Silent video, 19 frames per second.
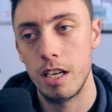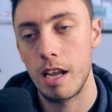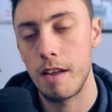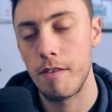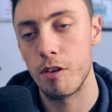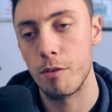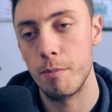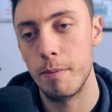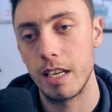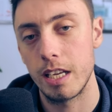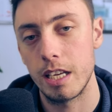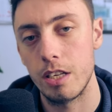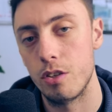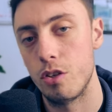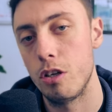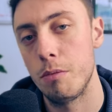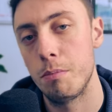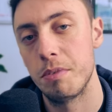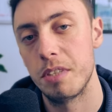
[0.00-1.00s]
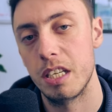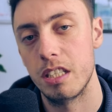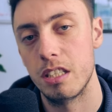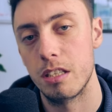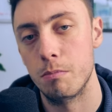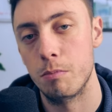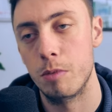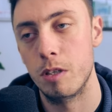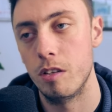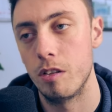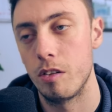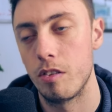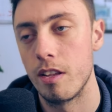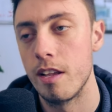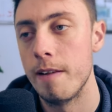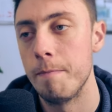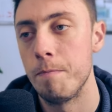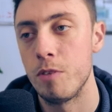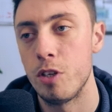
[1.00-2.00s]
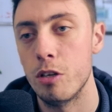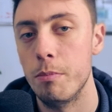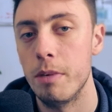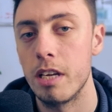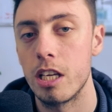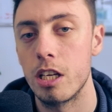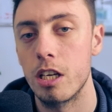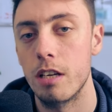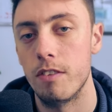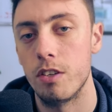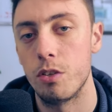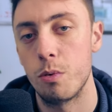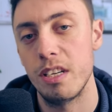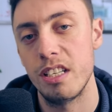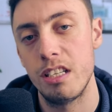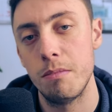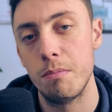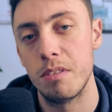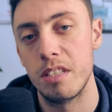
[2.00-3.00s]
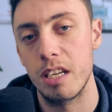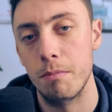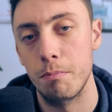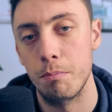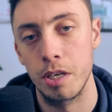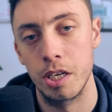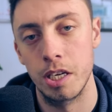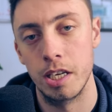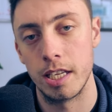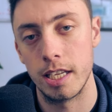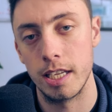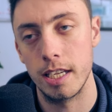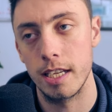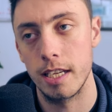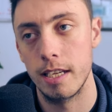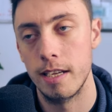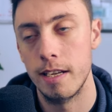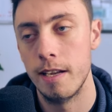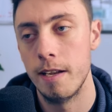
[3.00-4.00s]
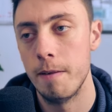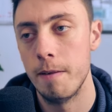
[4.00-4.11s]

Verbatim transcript: If you're making two percent a month, you're making over twenty percent per year.